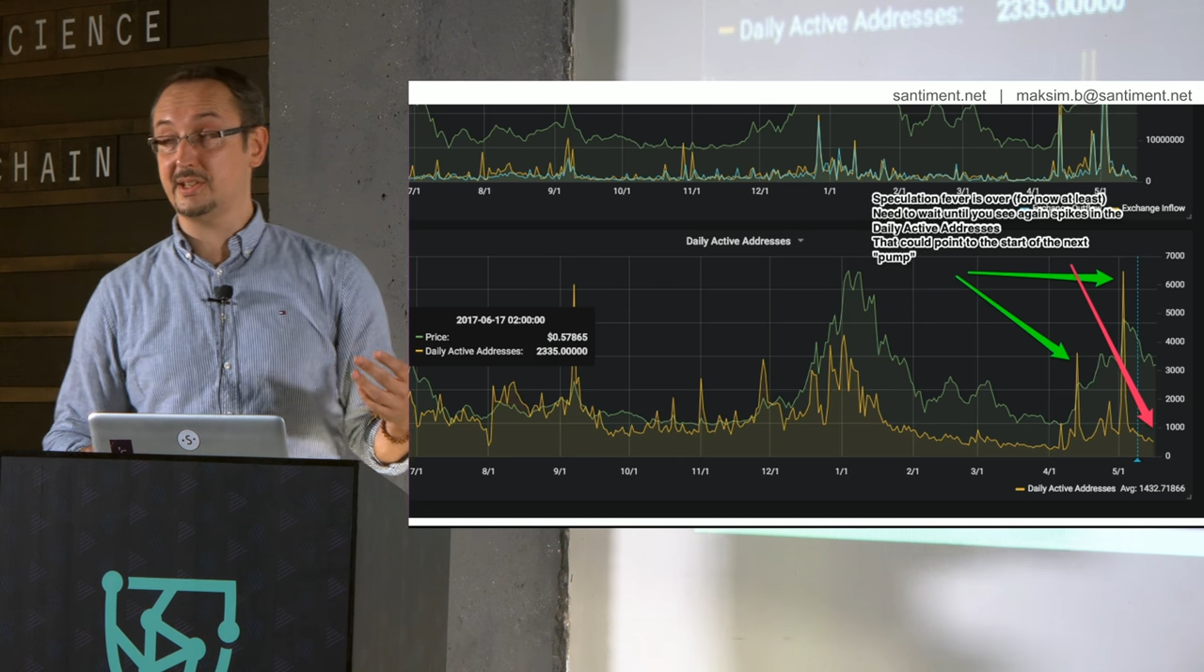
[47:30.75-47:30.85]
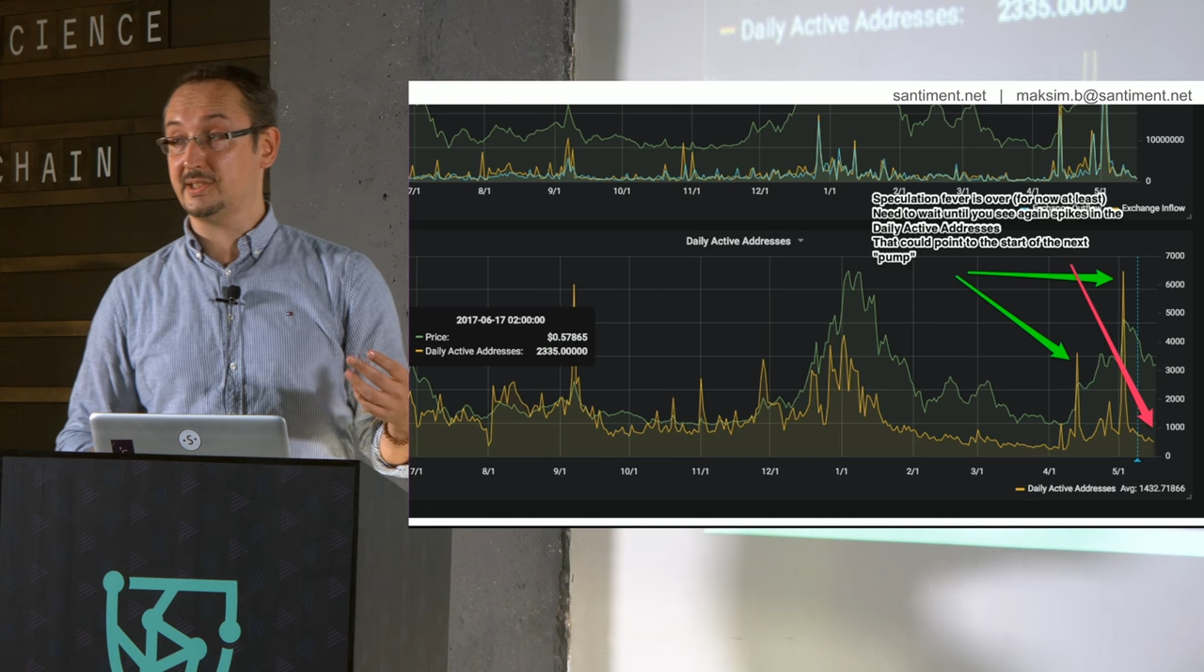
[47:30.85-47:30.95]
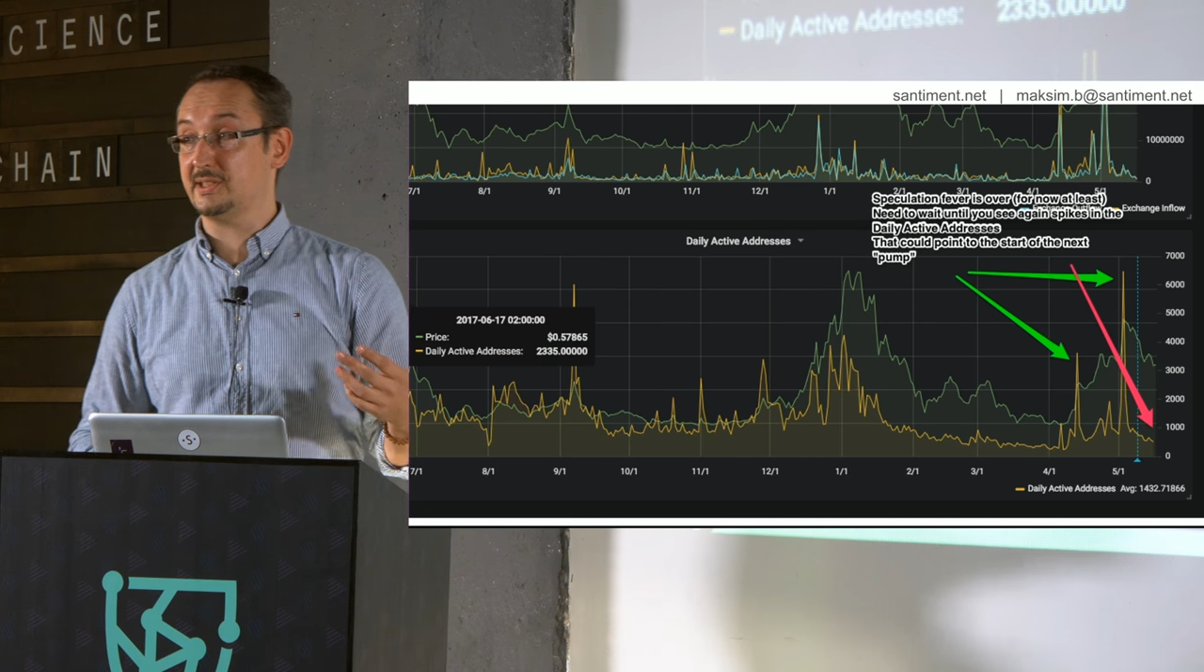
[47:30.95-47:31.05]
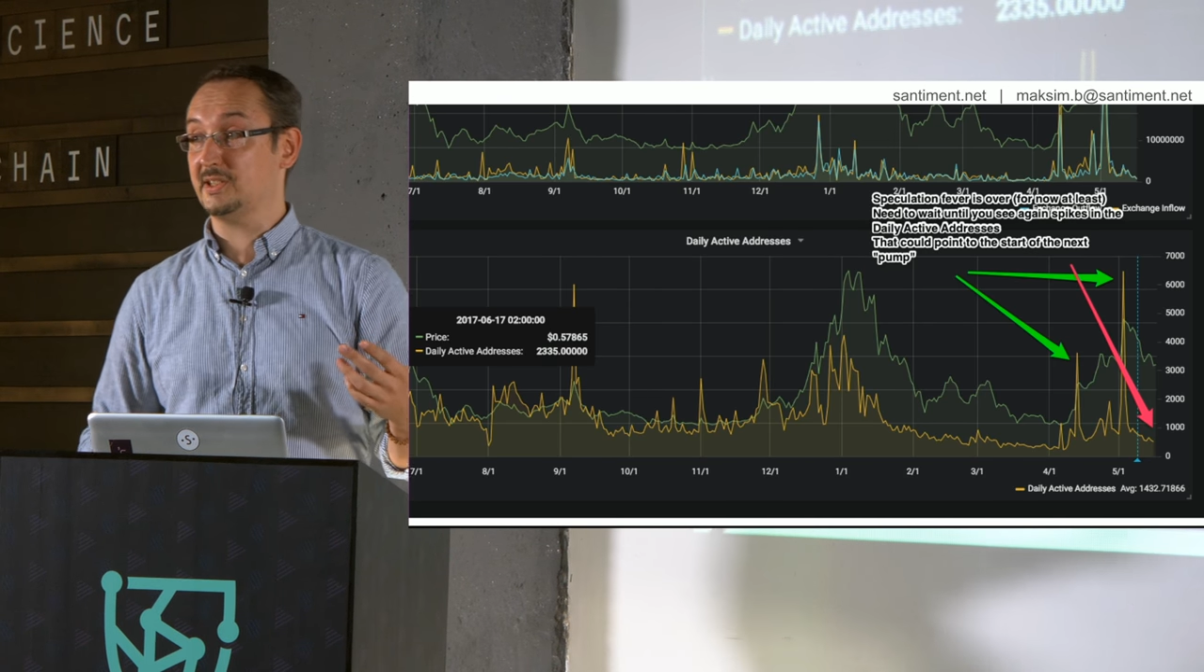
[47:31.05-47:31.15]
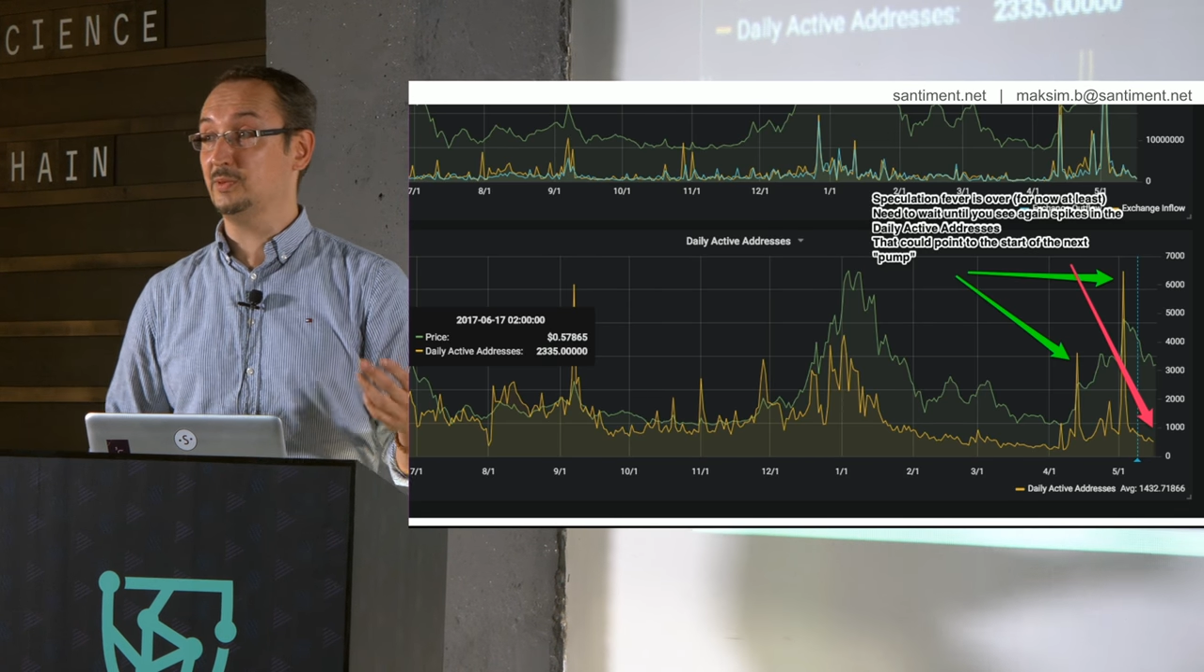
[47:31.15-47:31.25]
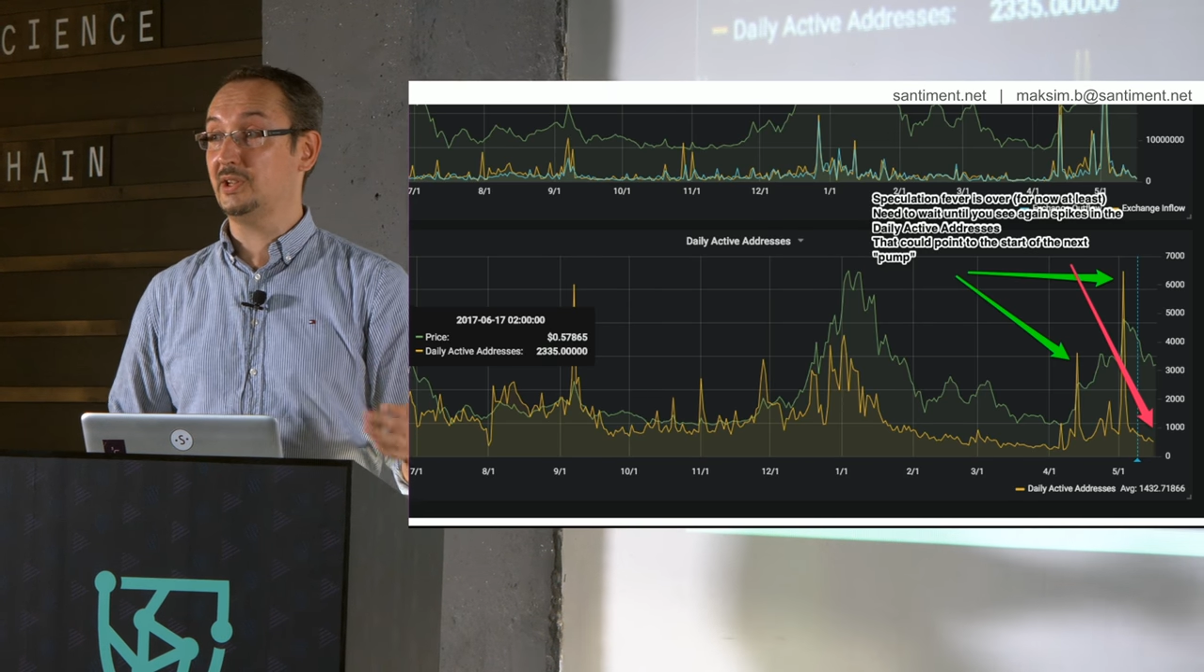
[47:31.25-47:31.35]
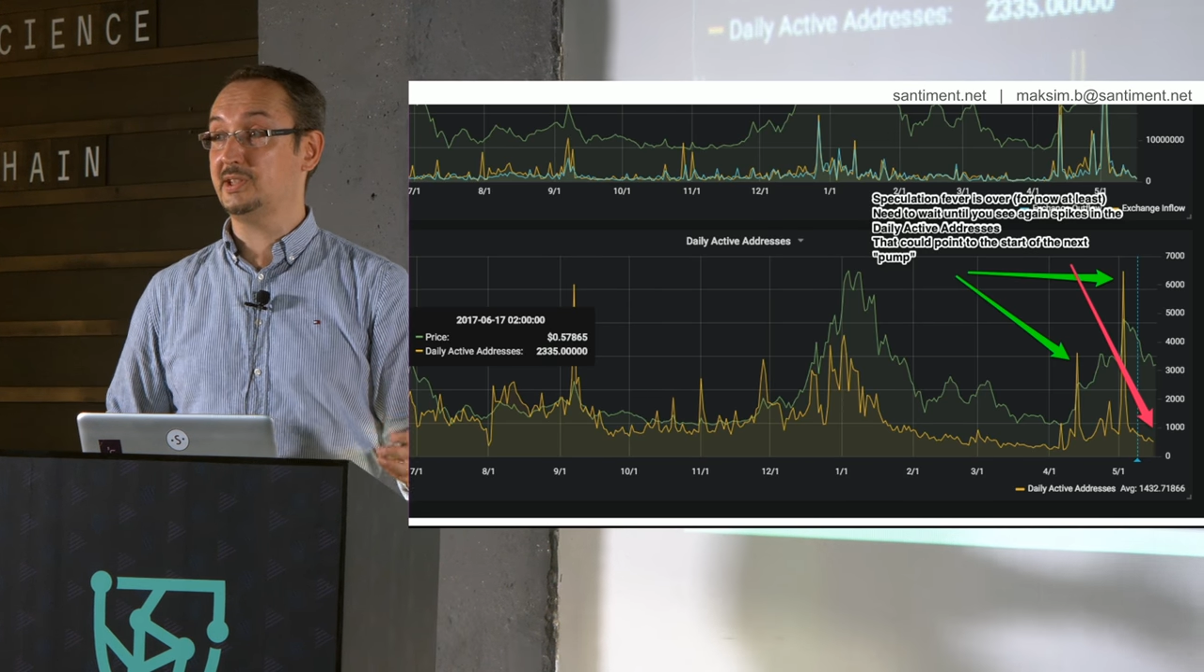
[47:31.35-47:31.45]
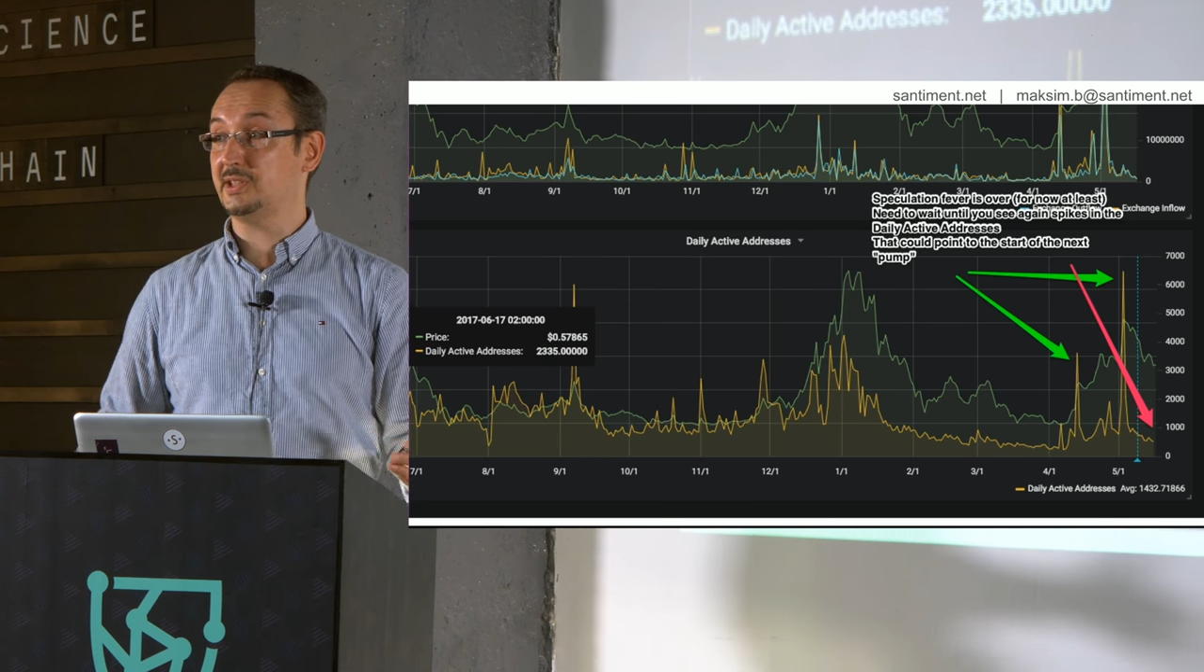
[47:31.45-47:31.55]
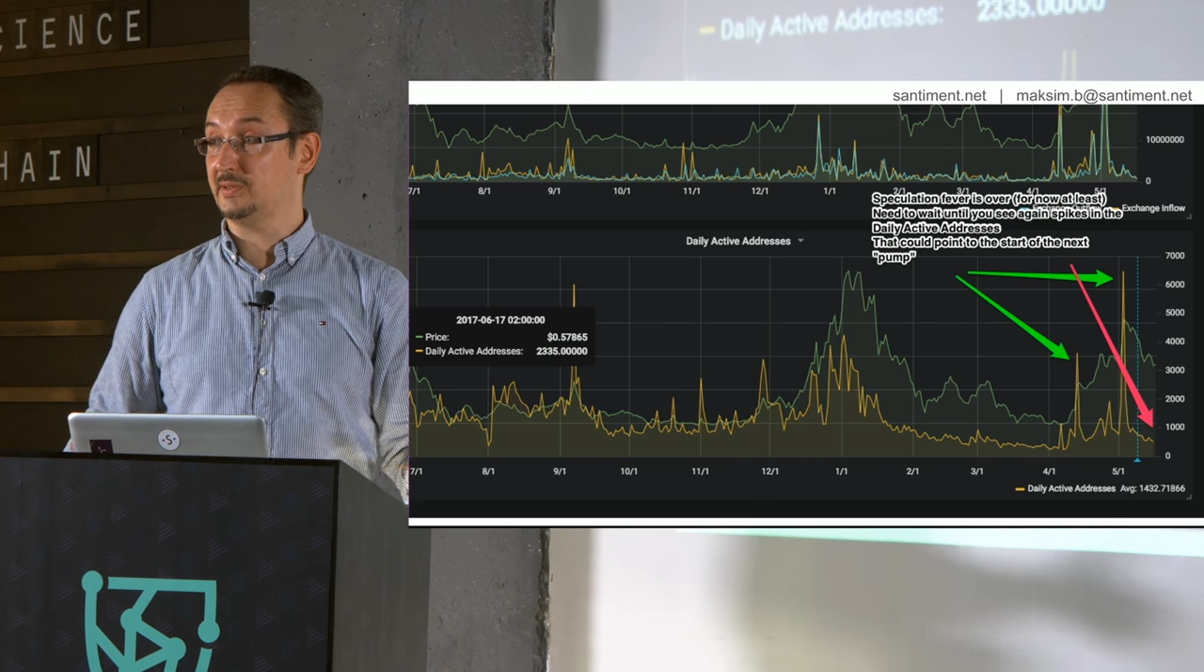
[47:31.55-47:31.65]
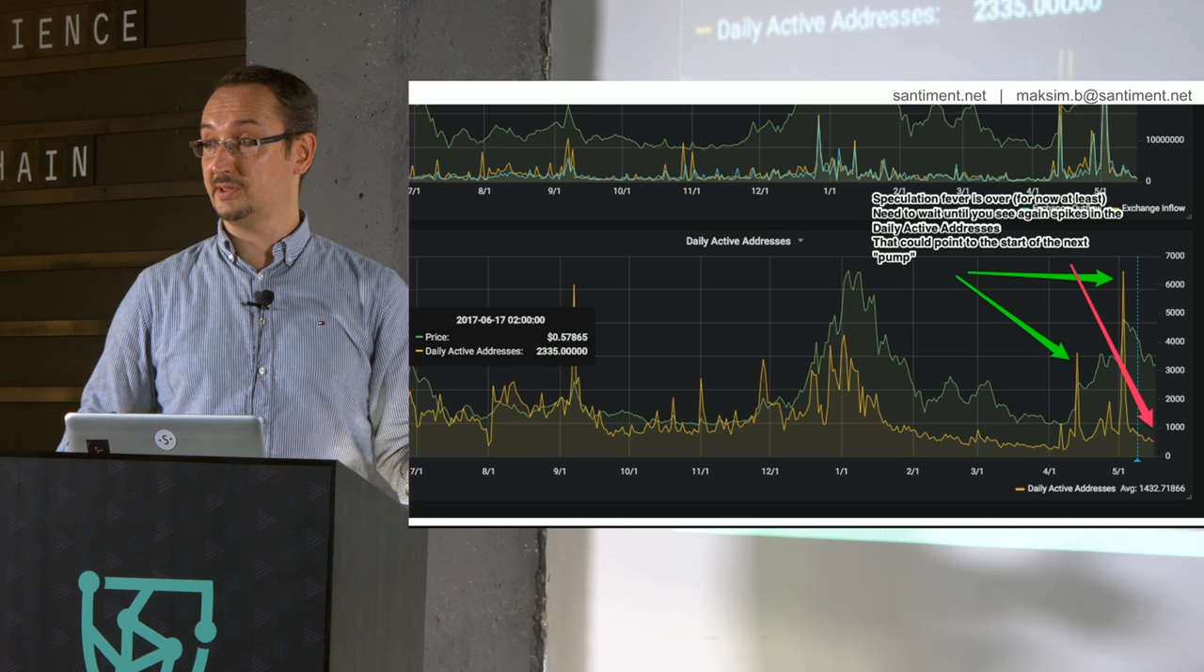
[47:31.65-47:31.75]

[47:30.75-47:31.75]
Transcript: There's always in general